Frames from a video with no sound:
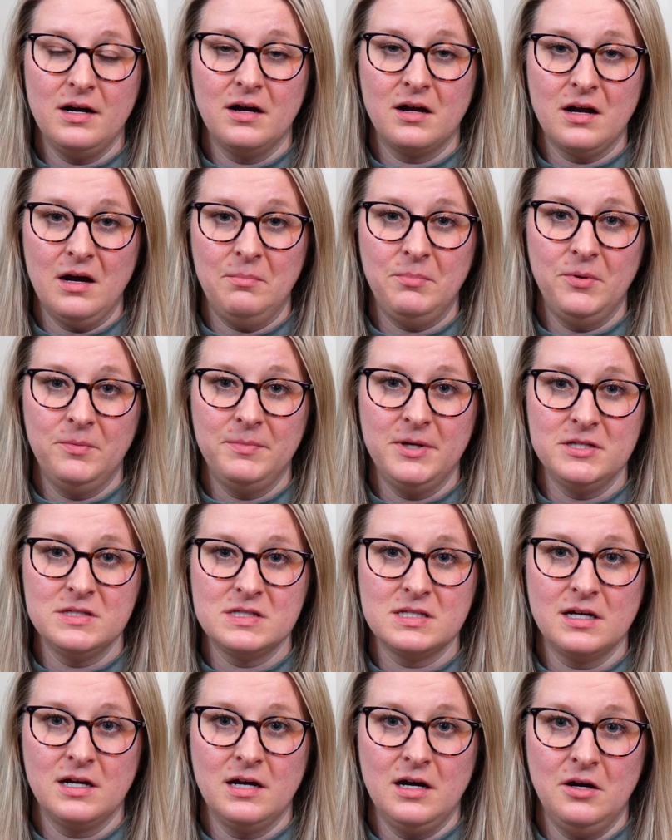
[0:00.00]
a couple
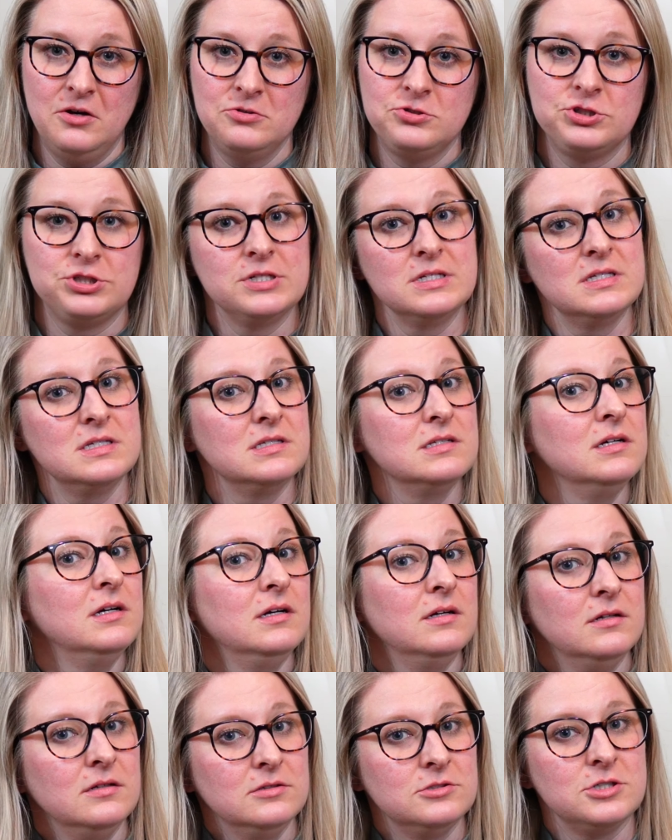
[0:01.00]
months ago, just
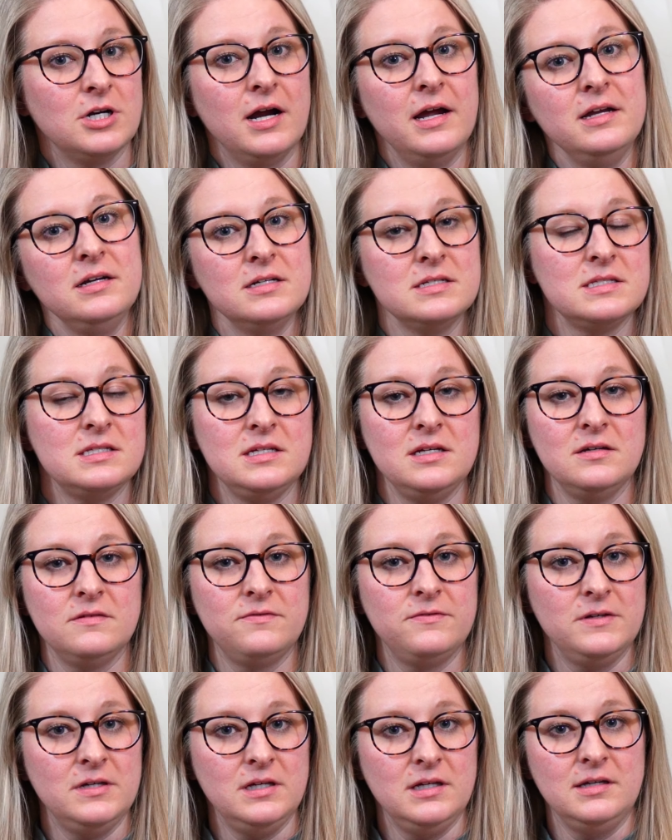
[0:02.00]
trying to see
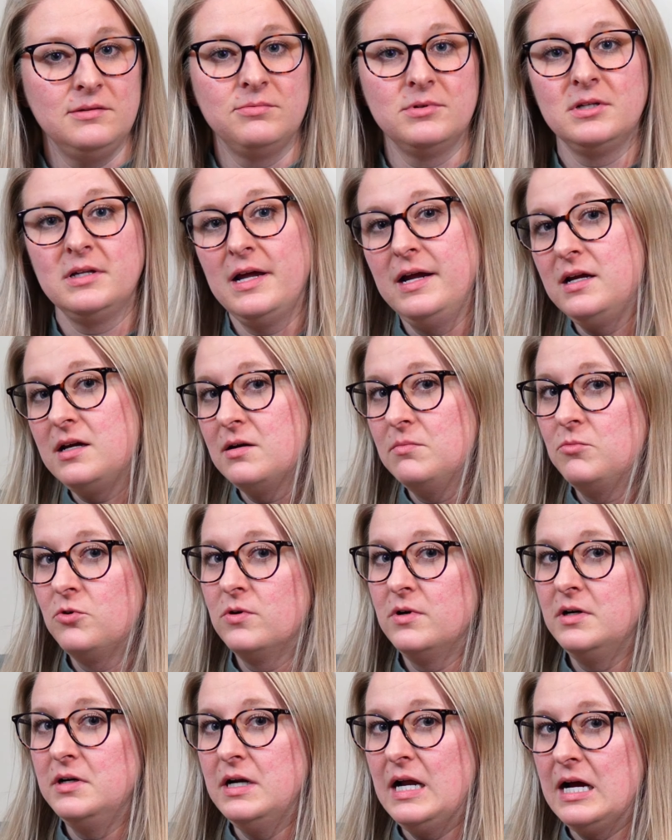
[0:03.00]
if he would like a
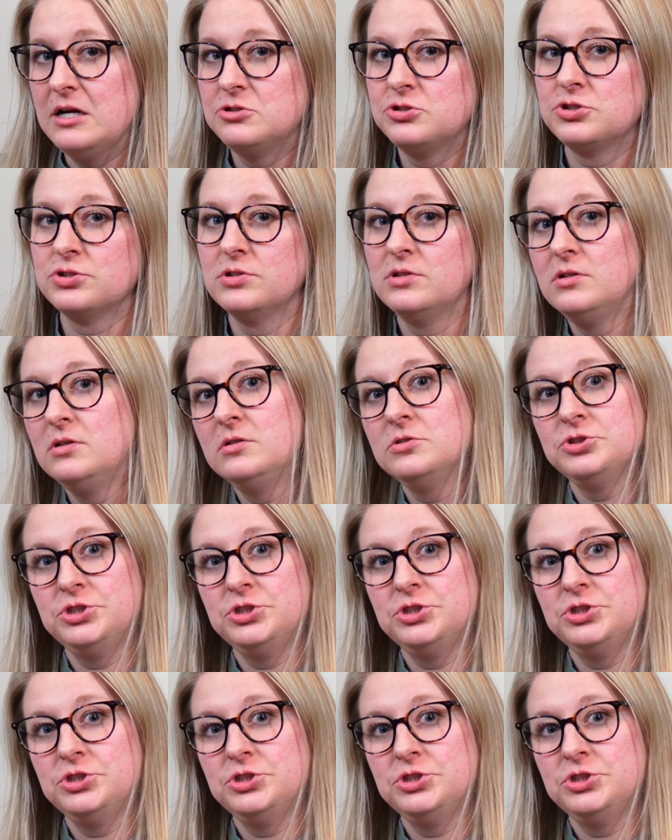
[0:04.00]
more natural